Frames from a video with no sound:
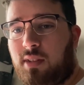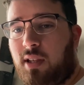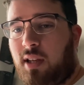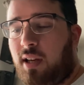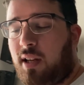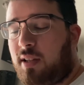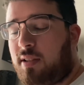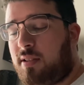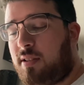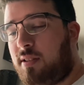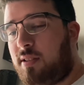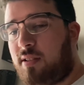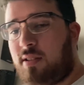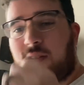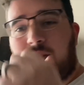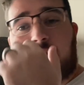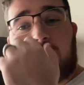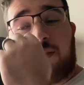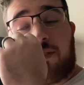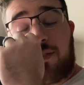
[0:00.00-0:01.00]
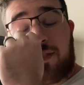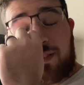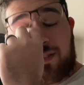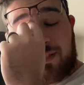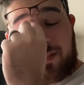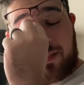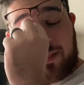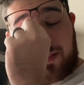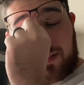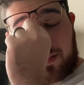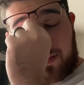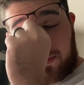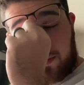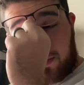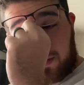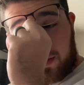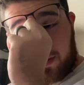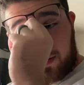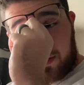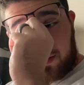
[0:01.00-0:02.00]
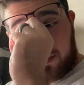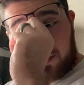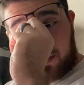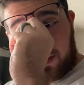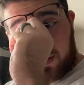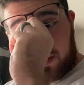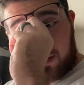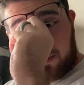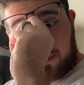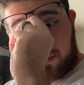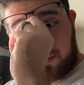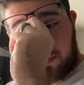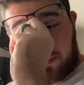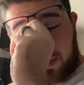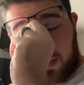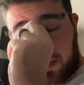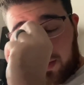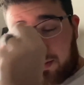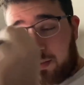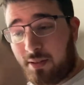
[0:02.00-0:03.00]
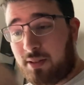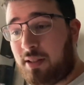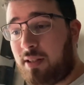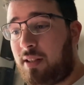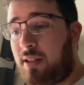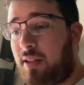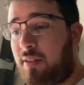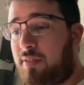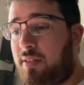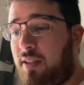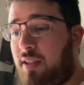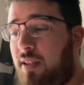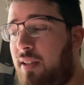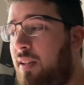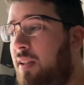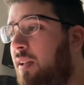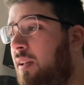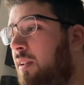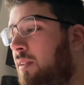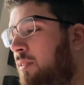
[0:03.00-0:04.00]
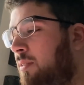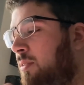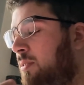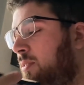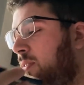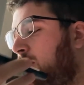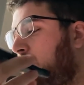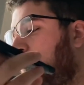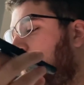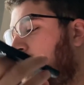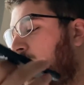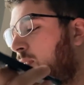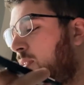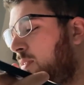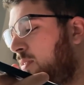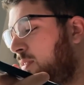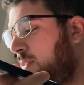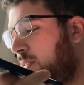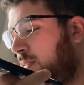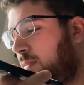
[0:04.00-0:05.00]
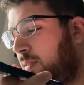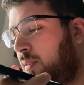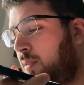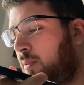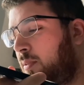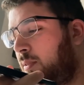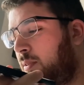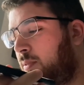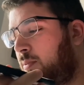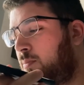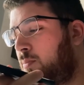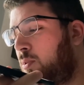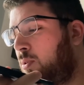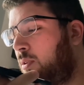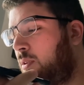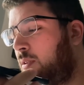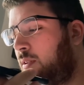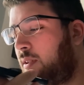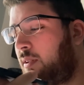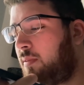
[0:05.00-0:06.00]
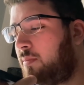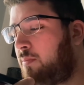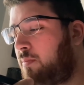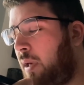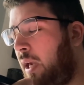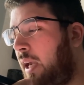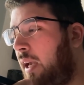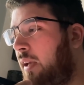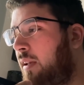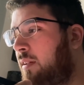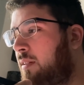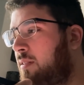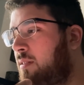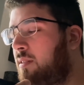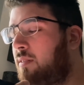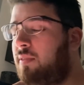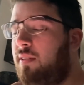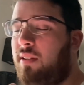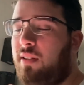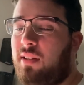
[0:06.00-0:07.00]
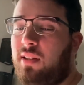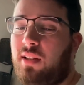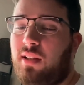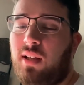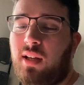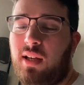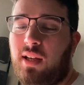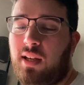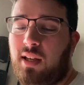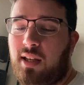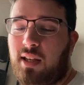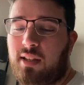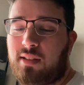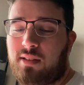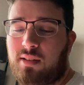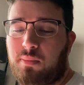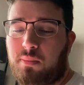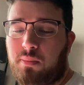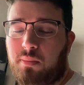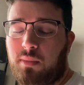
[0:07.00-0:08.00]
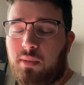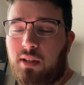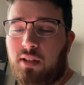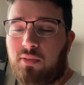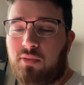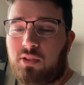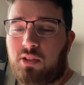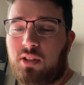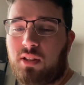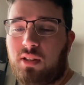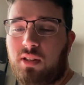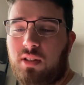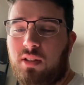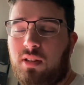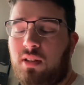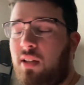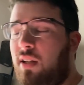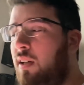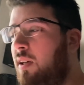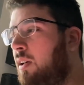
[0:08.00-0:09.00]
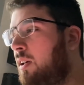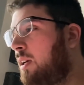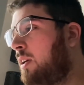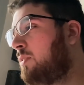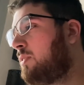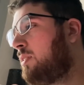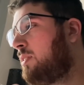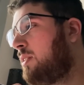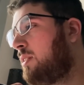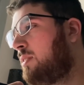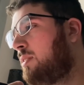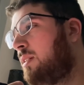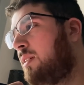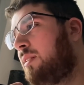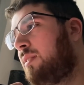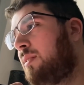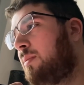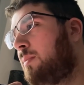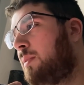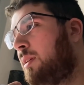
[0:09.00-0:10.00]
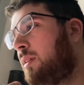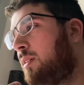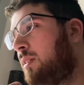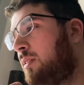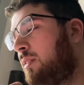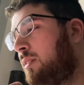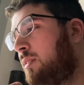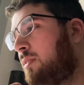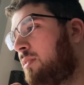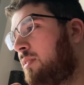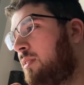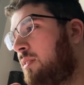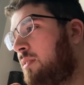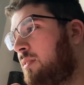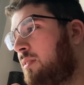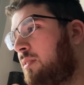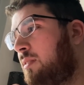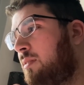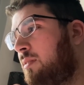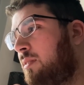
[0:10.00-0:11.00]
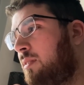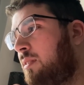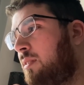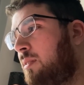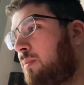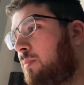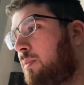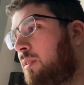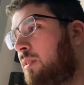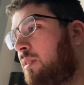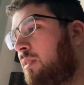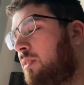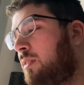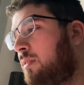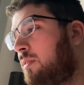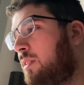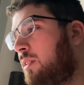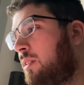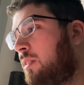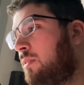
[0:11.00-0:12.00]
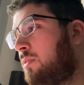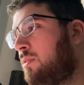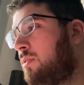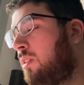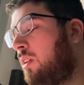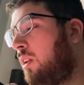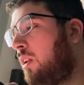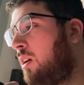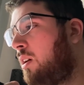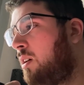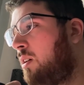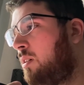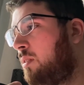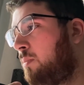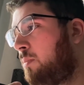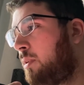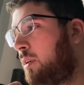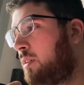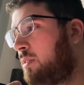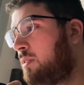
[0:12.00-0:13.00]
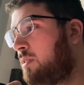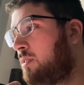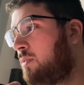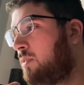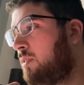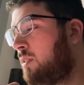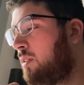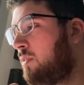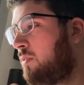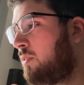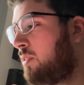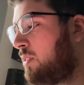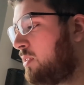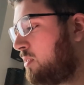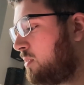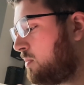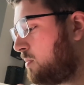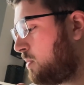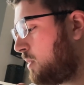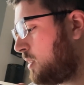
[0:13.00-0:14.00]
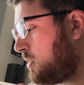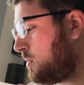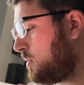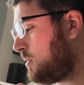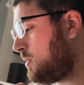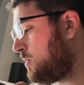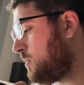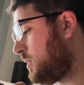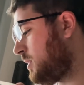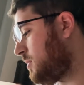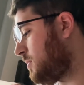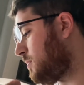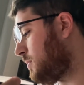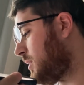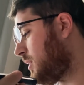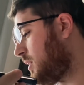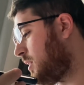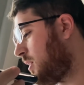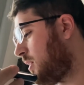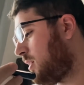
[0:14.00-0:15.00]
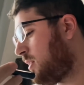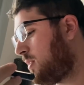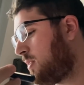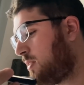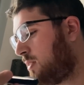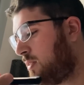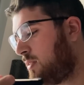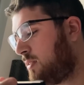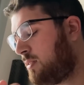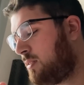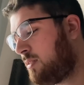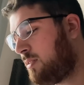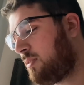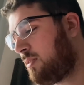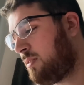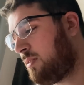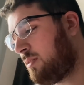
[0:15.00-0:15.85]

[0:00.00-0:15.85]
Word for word: yeah, she's just, she just doesn't wanna, like, you know, have to get needles and, you know, like, going through more, like, pain and stuff like that. Is it, if she... If she takes the antibiotics, yeah. Is it going to be, like, a long process of recovery? Is it possible to wait till Monday? Yeah.